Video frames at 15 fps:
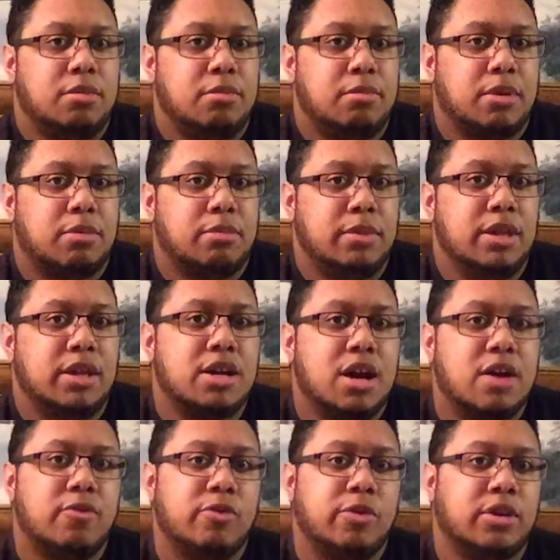me
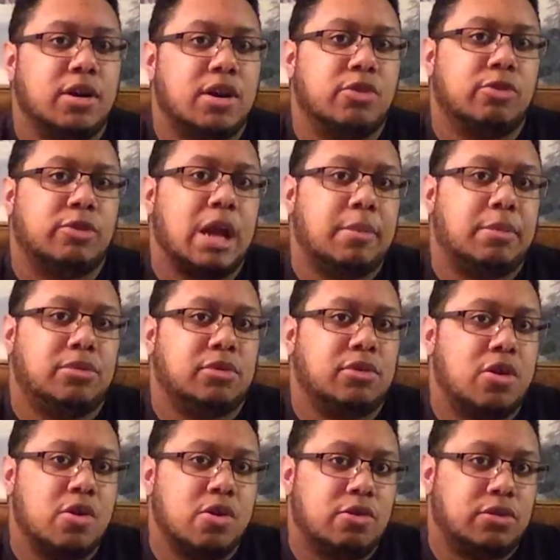covering other types of
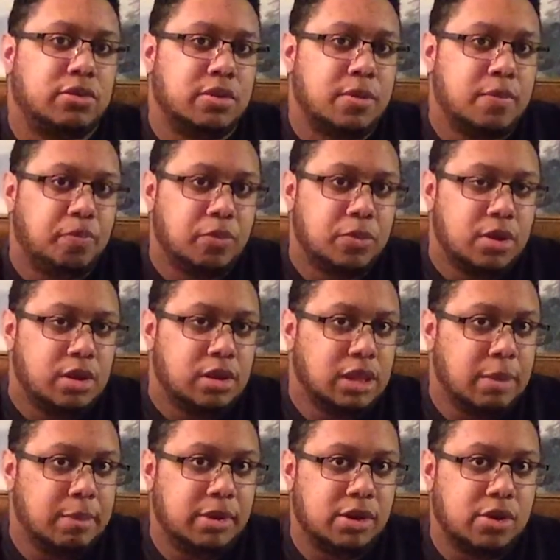cards, let me
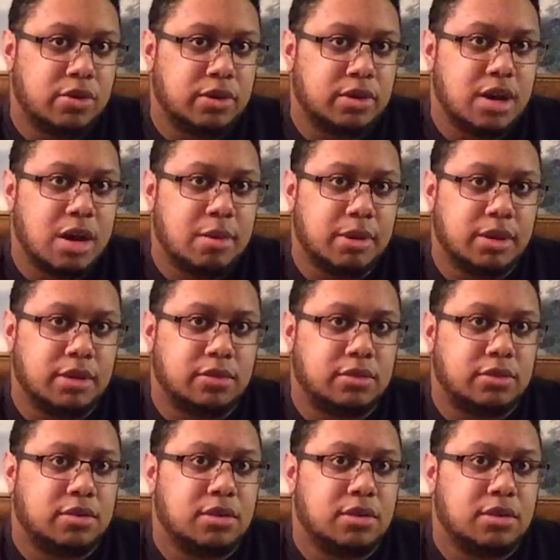know in the comments.